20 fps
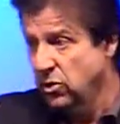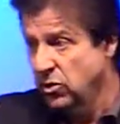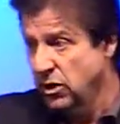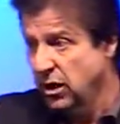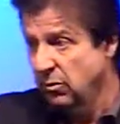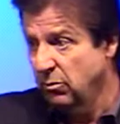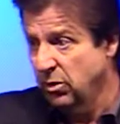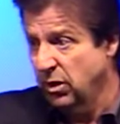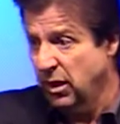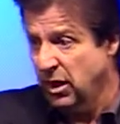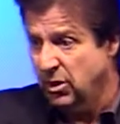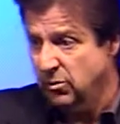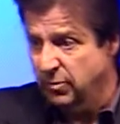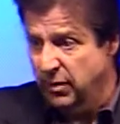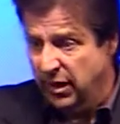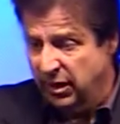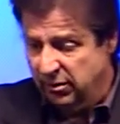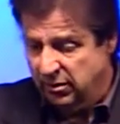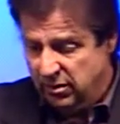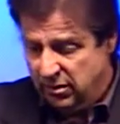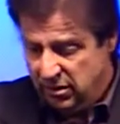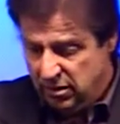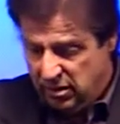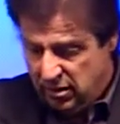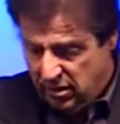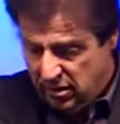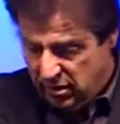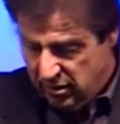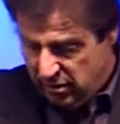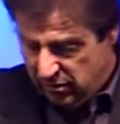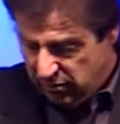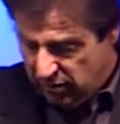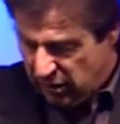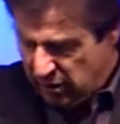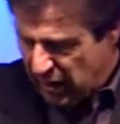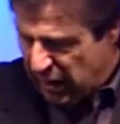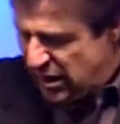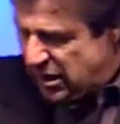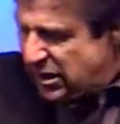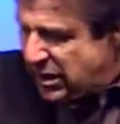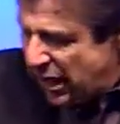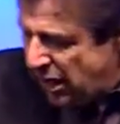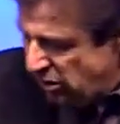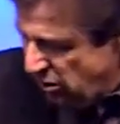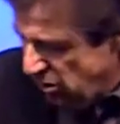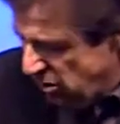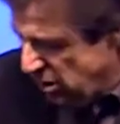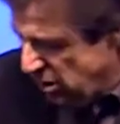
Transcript: stand with your heads bowed? Father, I thank you